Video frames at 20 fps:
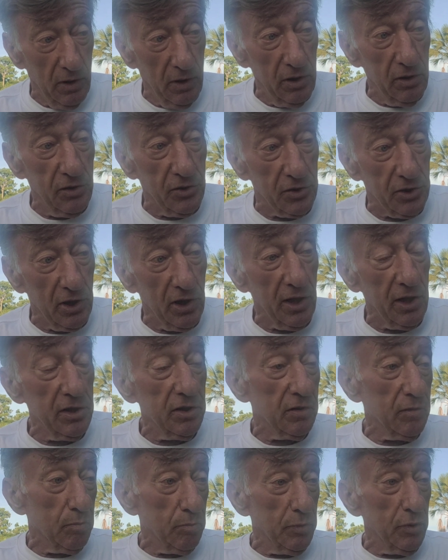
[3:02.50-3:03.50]

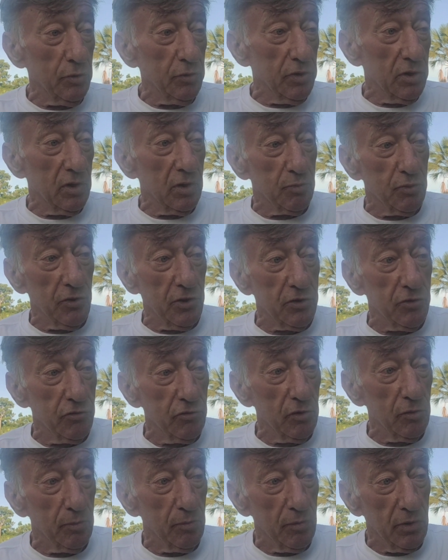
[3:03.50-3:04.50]
inside and building the
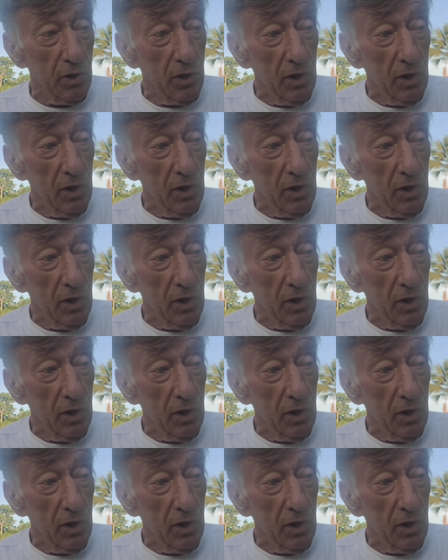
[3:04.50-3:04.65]
pressure up